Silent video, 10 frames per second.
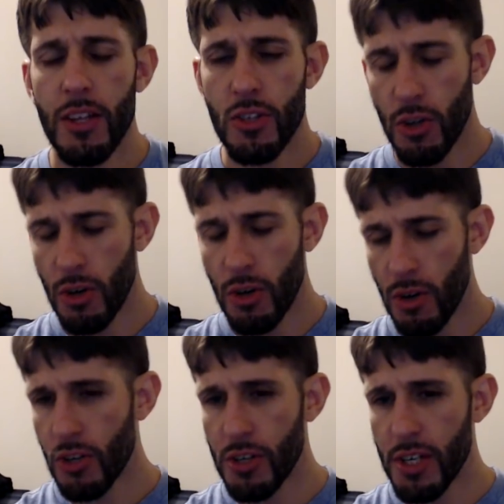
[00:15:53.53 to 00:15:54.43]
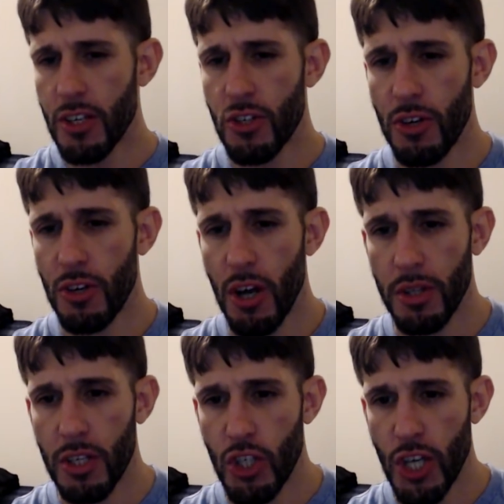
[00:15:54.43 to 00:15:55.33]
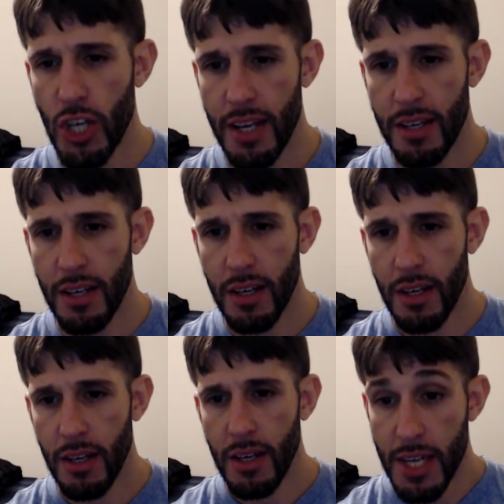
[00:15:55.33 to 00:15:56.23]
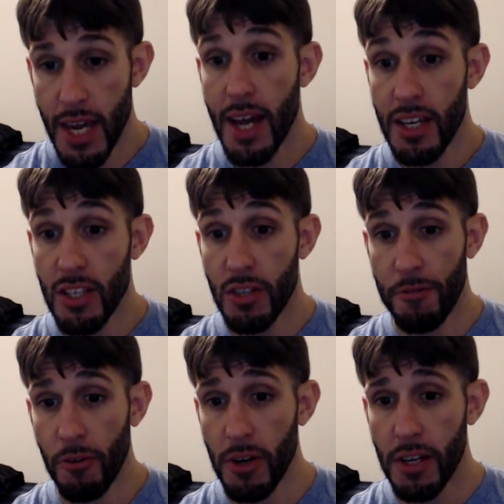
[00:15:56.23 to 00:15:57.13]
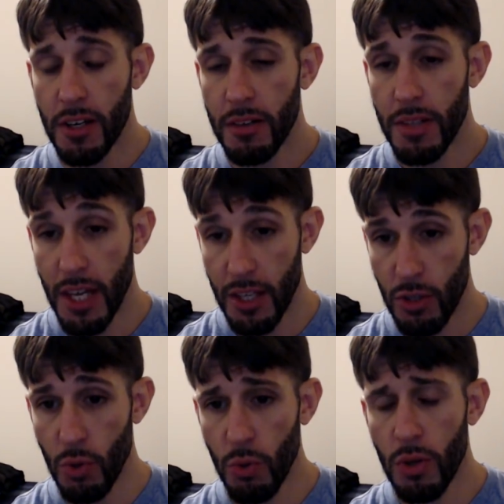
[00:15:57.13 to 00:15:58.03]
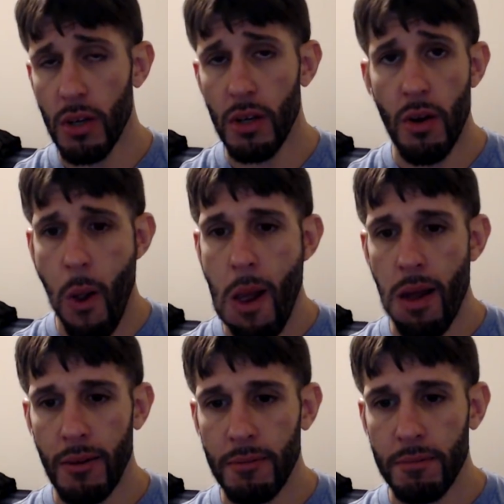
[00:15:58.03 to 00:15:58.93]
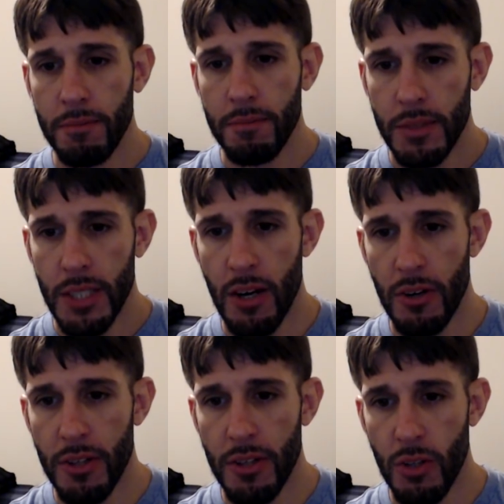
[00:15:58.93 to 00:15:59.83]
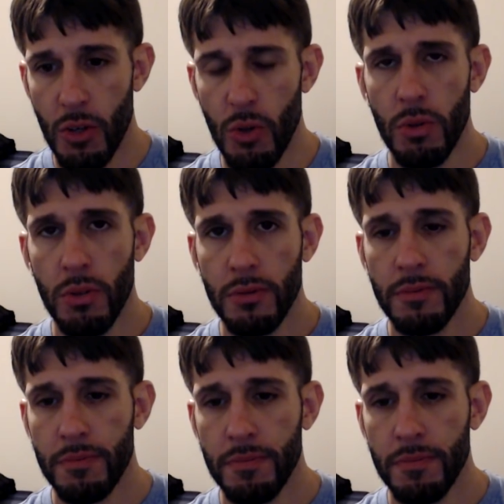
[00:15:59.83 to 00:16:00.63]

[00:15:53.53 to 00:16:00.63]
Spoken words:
Answer yes or no in the chat. Yeah, he's a freak. They knew? Tanner, they knew?